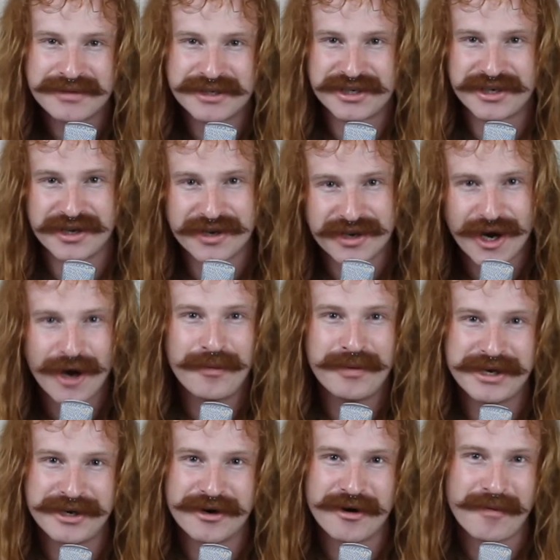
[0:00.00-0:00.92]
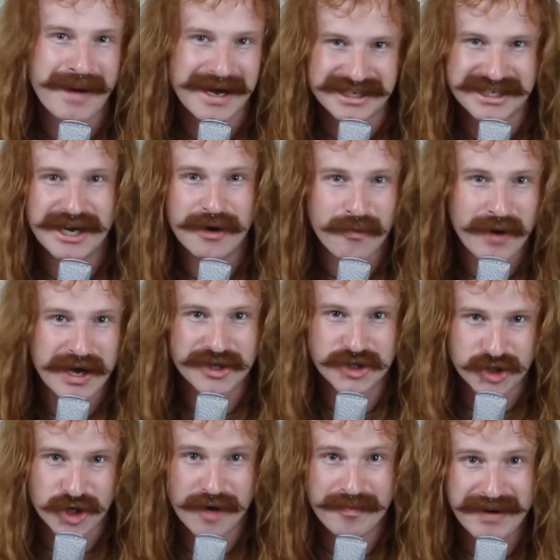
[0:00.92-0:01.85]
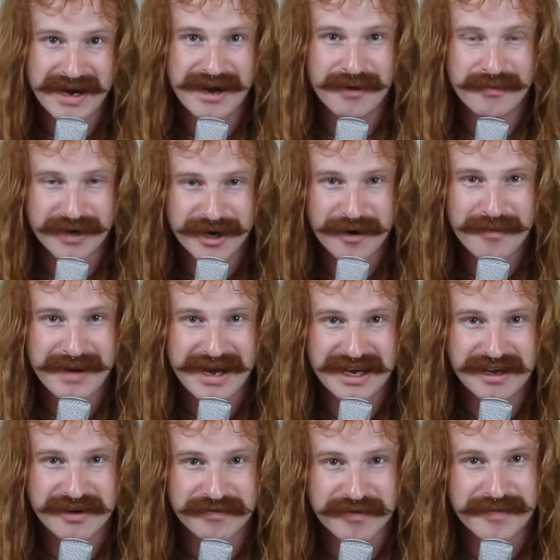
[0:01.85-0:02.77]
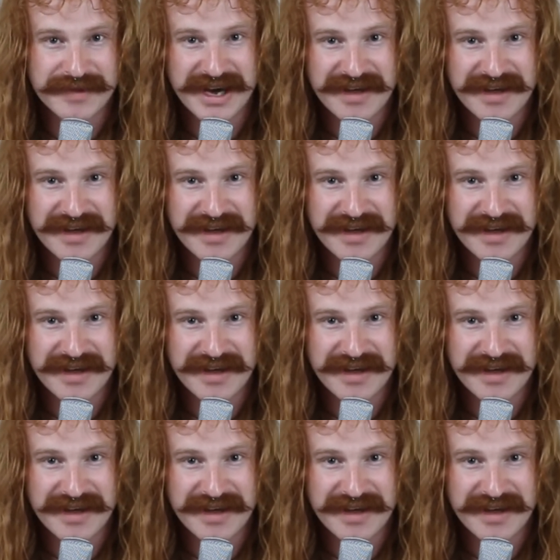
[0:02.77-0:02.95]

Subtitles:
so you know when you're about to get one shot by a Widowmaker from the